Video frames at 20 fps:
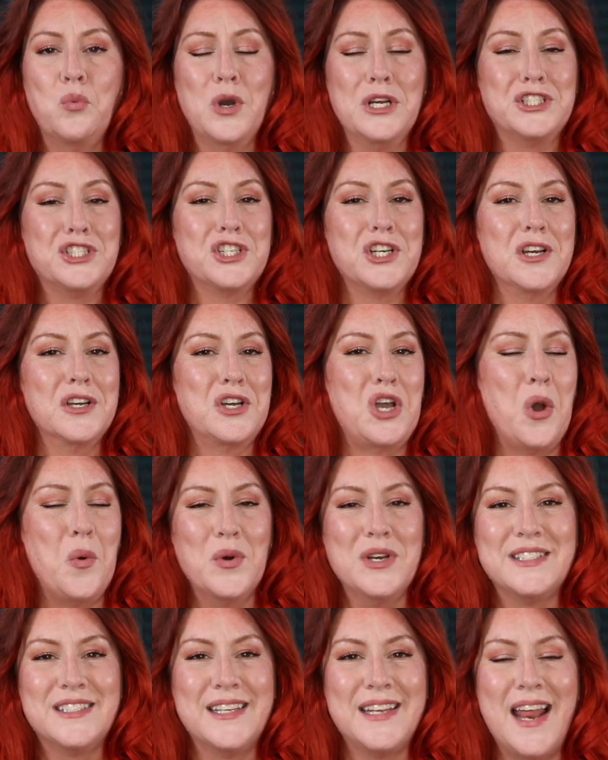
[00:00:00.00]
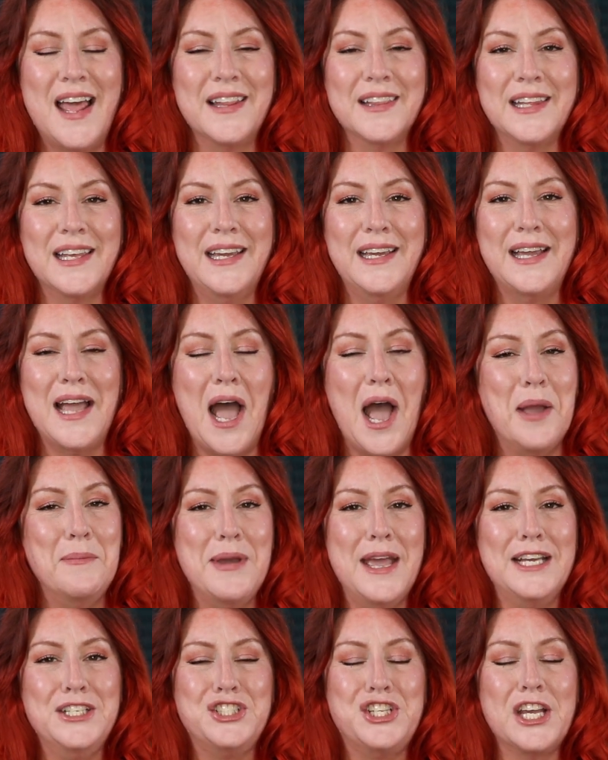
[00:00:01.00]
Which coincidentally, I
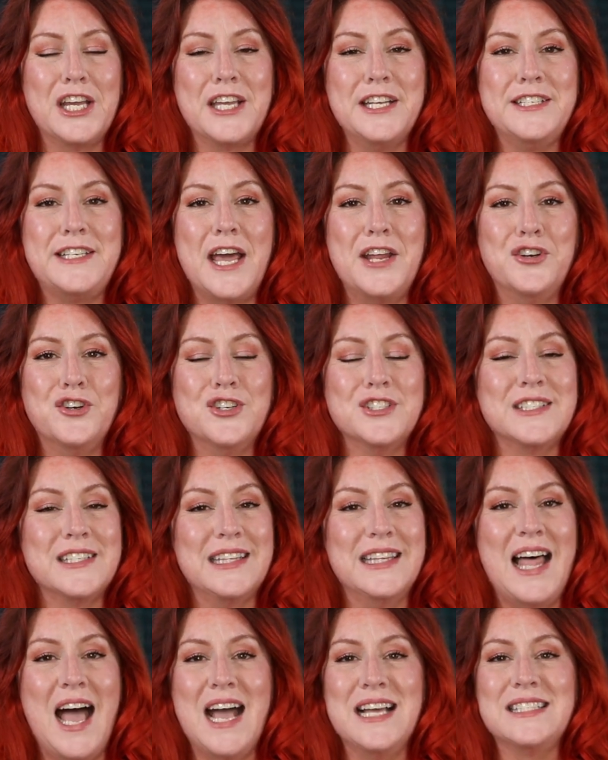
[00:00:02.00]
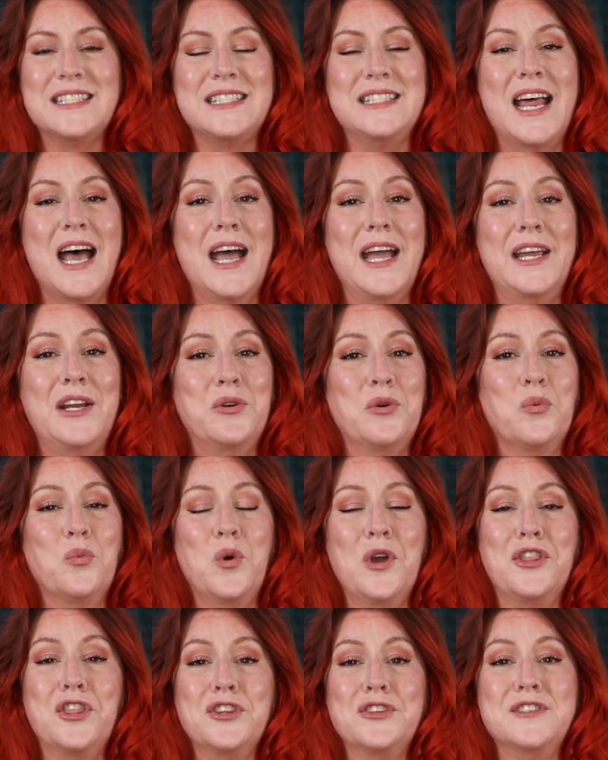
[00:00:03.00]
made chicken tenders last night
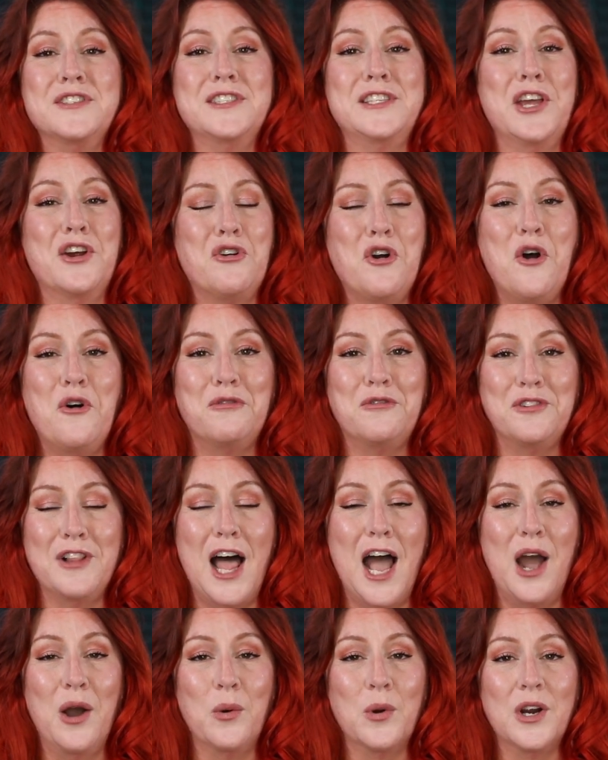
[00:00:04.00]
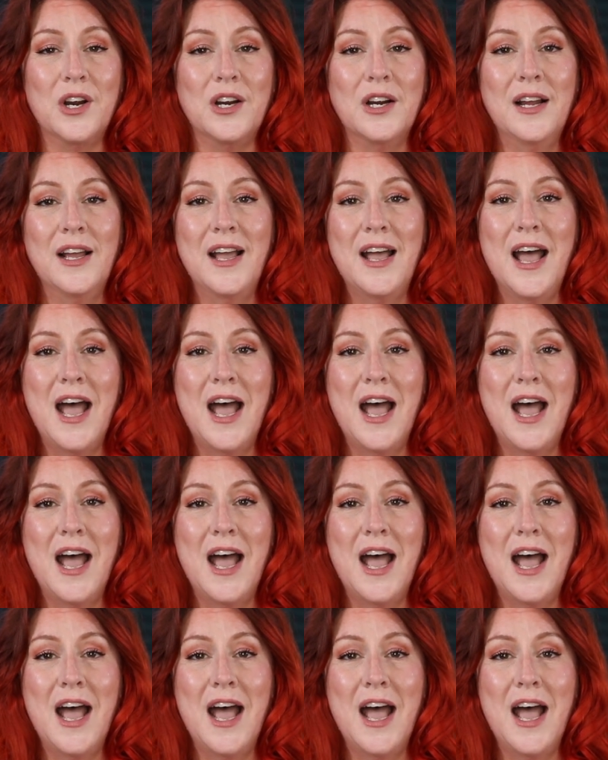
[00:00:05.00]
with zero flour.